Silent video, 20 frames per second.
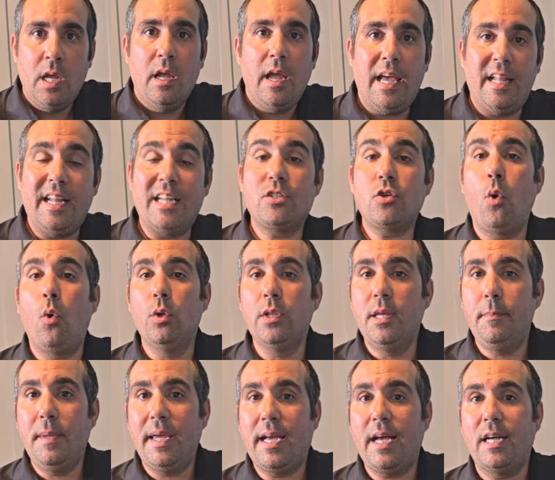And it's
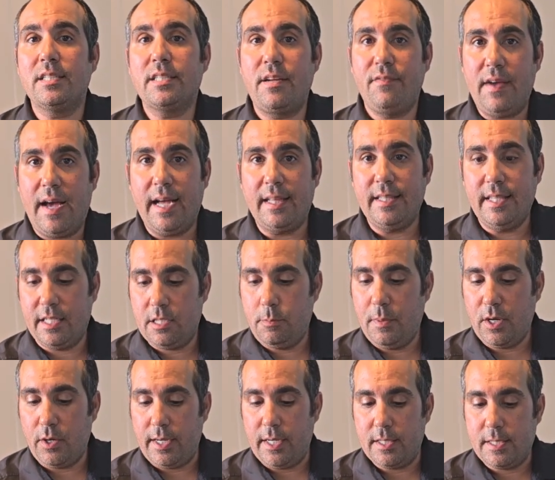only because I've had the
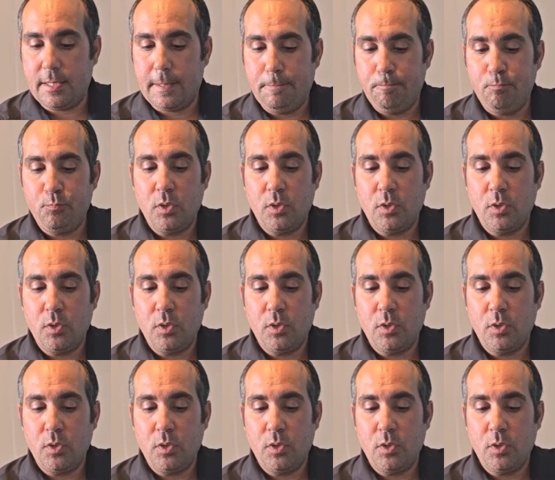experience.